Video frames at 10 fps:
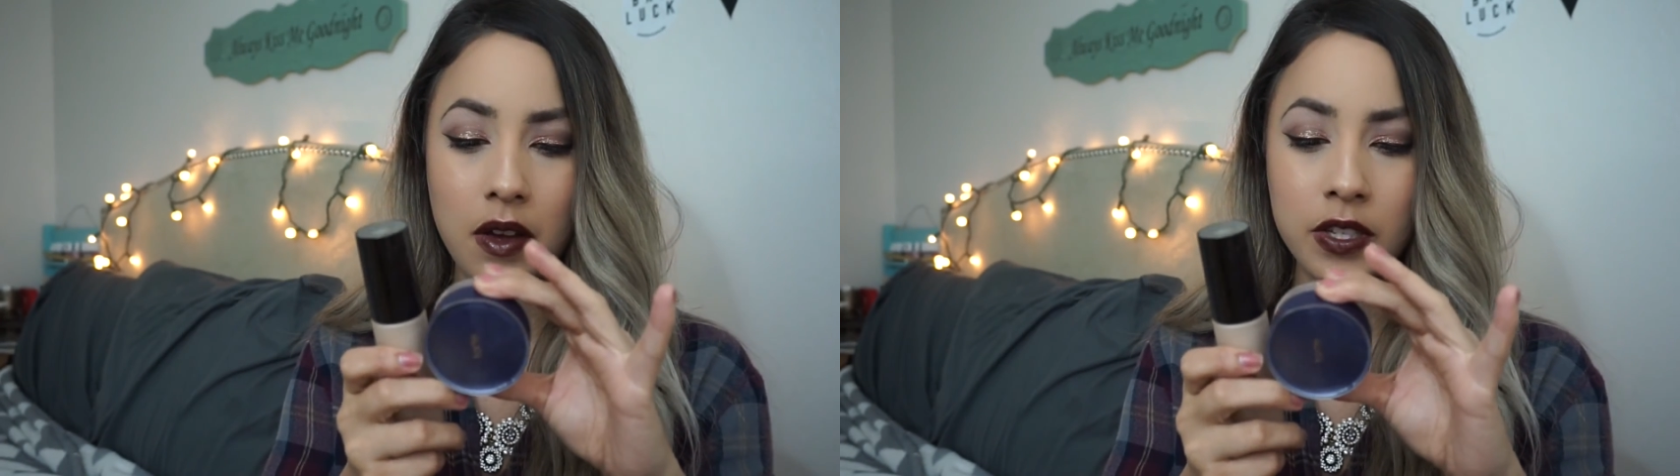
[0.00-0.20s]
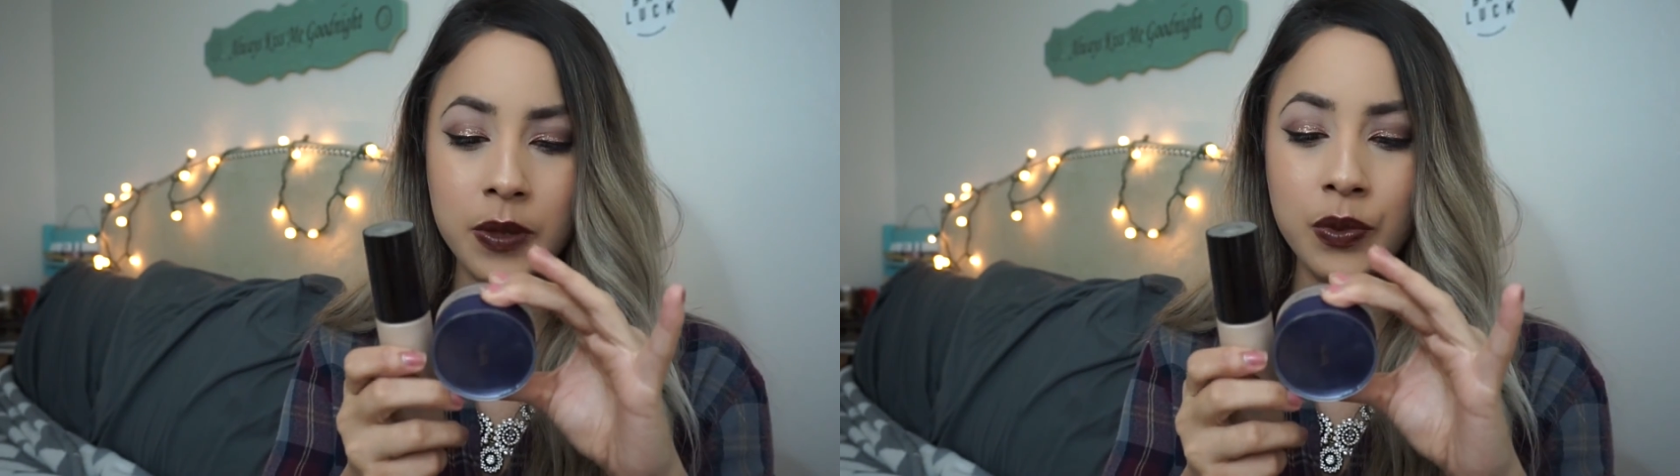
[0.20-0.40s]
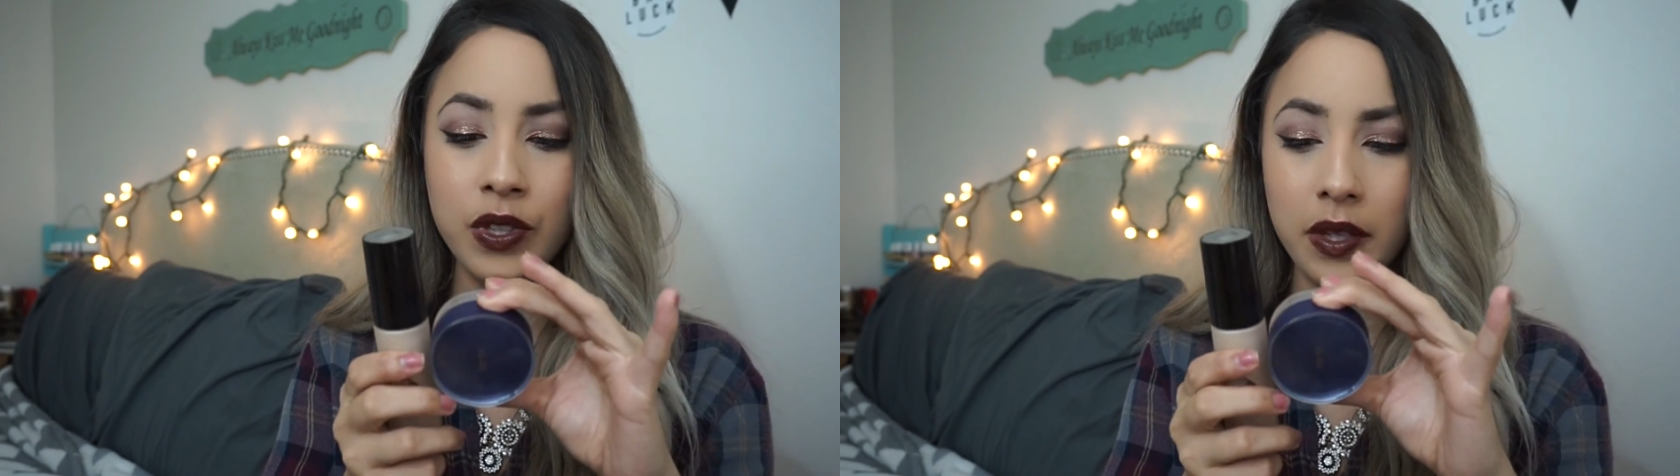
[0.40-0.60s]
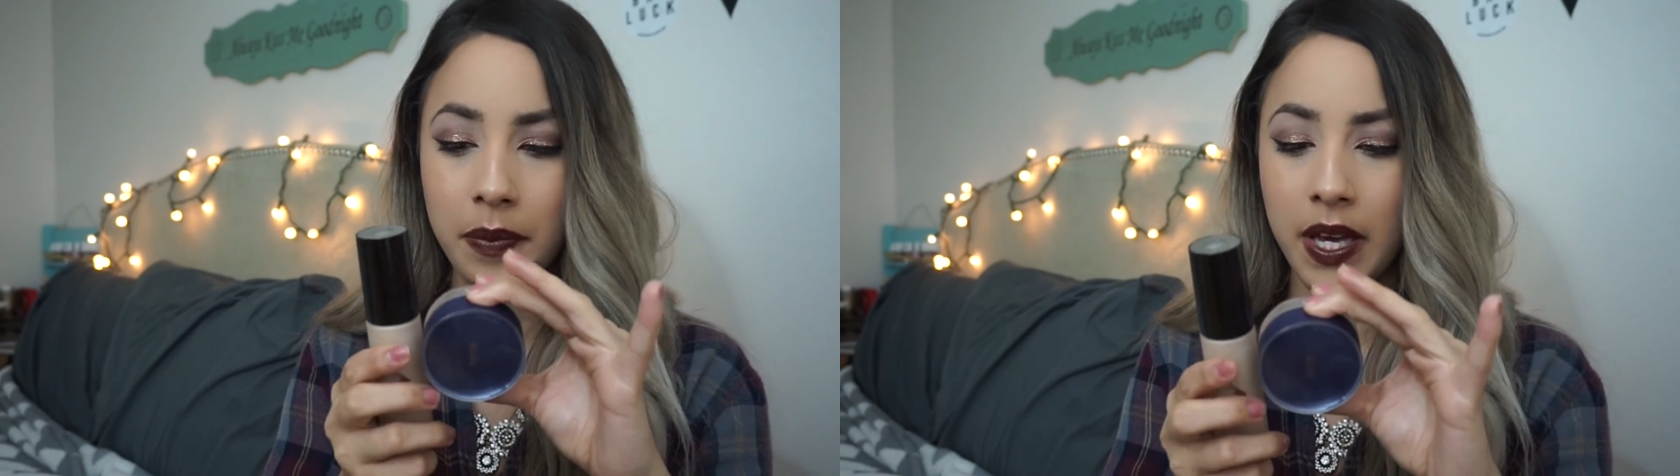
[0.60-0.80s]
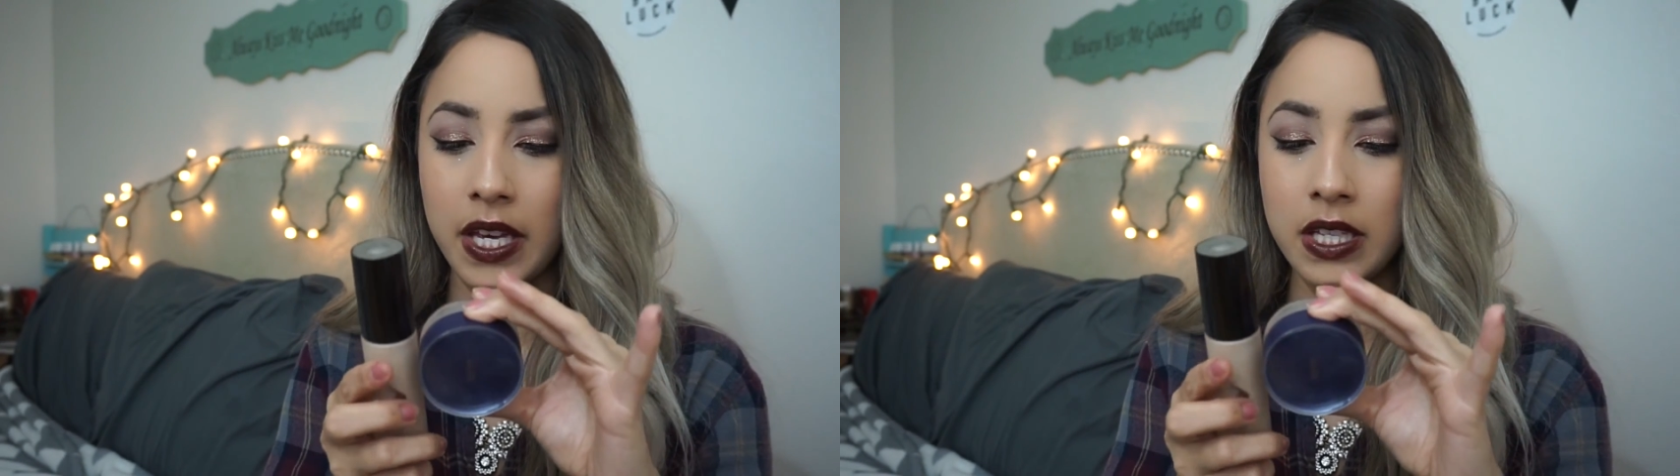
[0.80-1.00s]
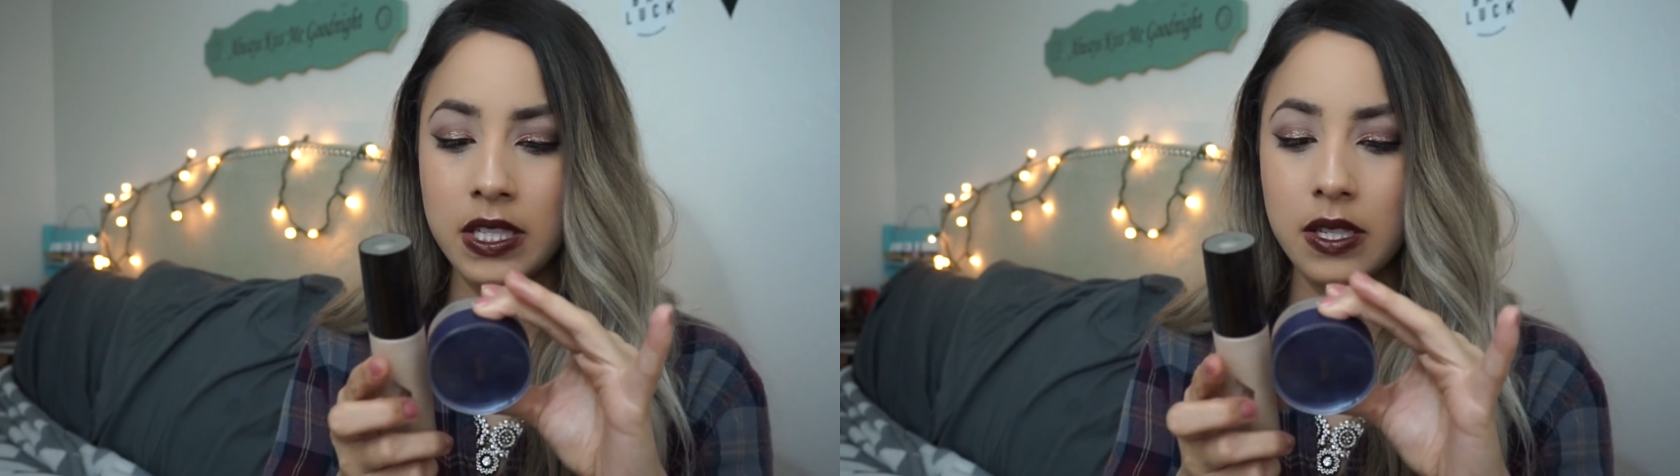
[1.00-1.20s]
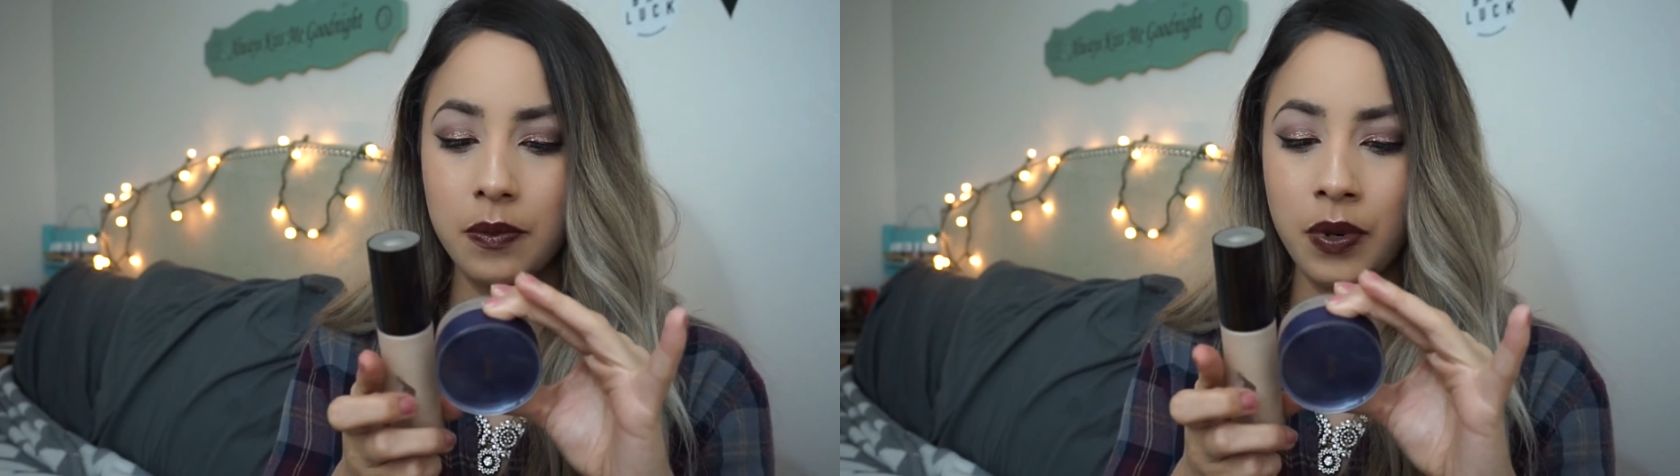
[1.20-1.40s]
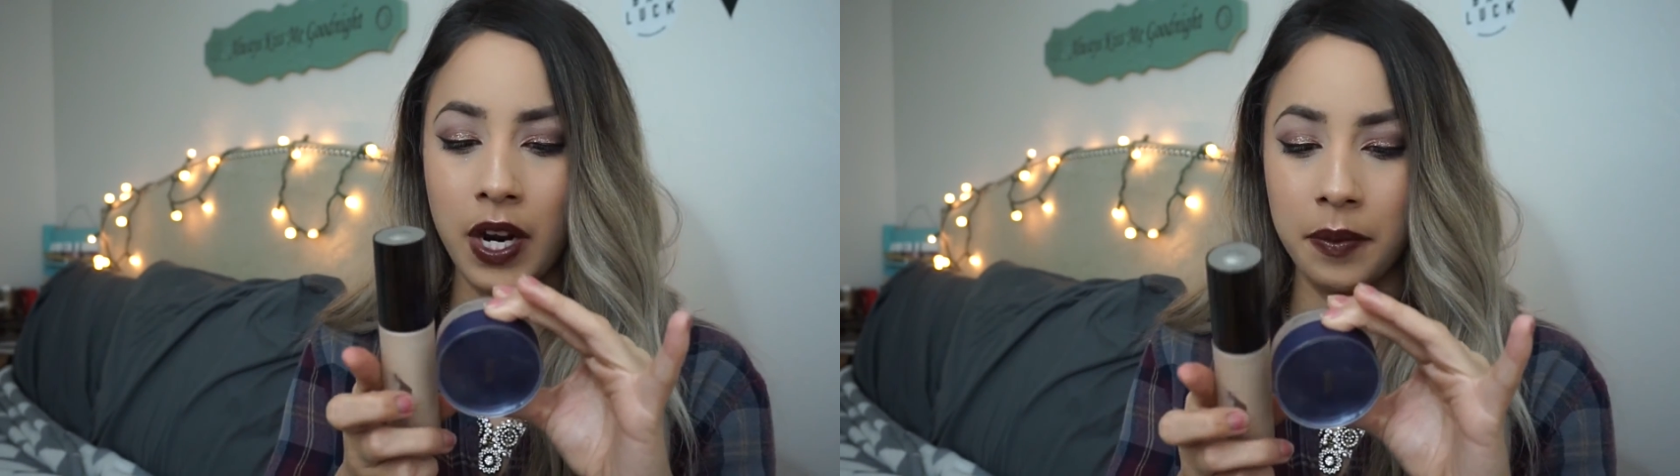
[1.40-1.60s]
Smoothing Base
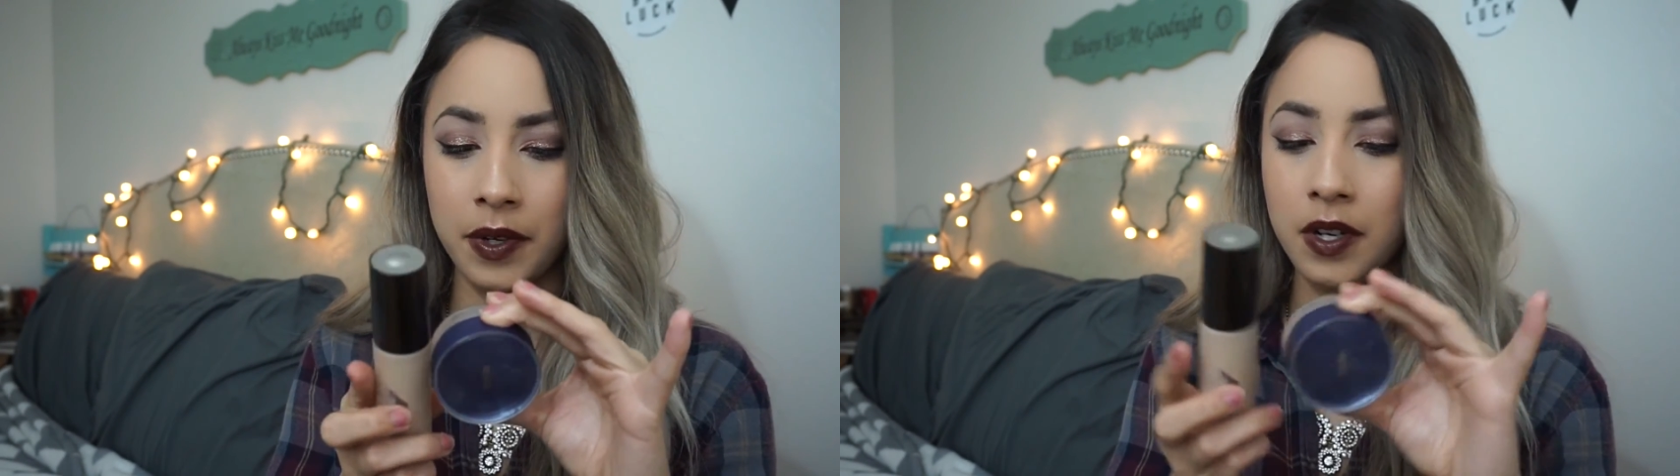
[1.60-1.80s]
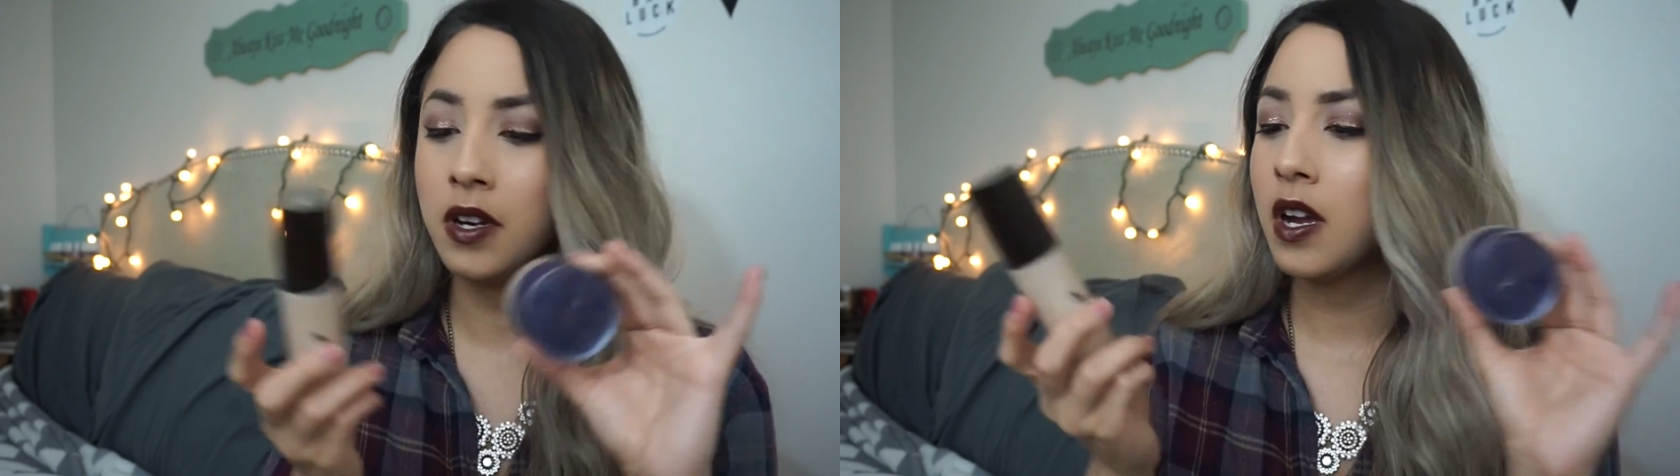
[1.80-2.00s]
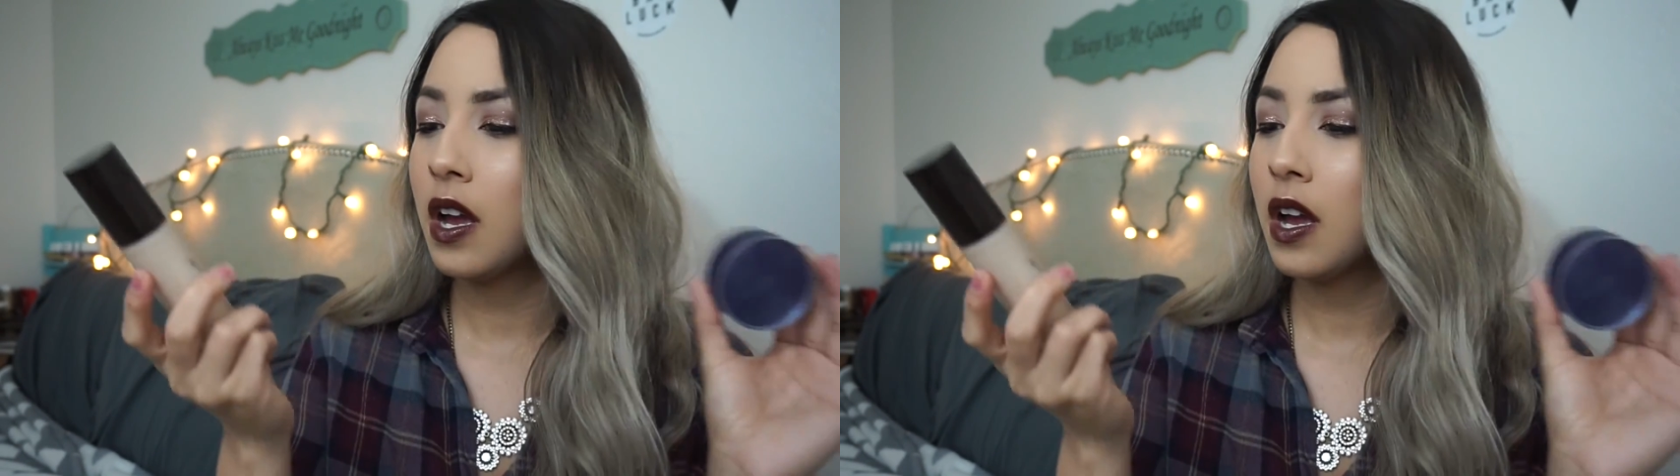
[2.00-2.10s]
Primer